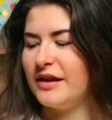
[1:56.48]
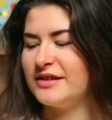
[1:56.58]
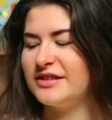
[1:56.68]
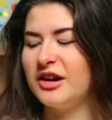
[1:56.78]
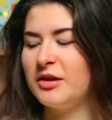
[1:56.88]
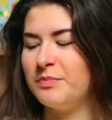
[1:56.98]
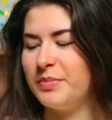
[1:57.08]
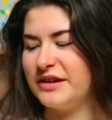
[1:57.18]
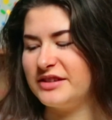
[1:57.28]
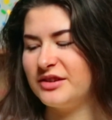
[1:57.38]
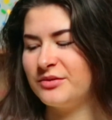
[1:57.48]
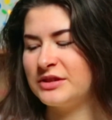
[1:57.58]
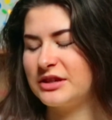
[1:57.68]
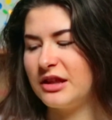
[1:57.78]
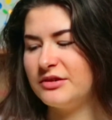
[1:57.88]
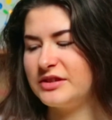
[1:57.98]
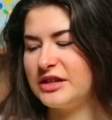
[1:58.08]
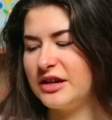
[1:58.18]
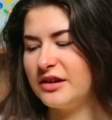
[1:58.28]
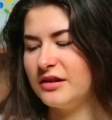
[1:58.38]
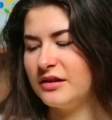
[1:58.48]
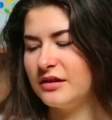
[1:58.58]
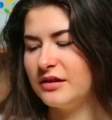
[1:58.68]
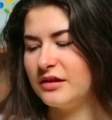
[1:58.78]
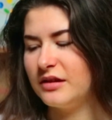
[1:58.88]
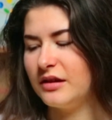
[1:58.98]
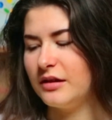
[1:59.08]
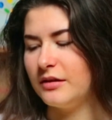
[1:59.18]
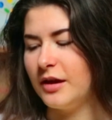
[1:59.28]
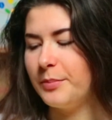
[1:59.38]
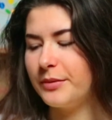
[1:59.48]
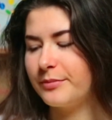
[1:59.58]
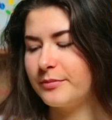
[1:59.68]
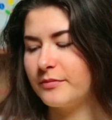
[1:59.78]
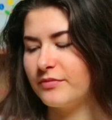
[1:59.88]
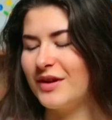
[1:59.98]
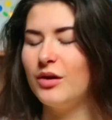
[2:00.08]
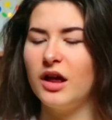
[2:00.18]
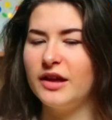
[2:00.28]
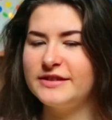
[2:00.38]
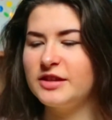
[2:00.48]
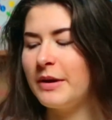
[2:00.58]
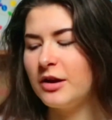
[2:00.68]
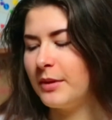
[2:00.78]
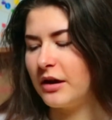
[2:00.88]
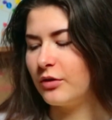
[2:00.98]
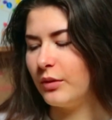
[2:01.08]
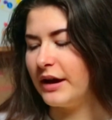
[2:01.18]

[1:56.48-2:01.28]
Is there a bus that runs close to here? Yep. Well, it's about a block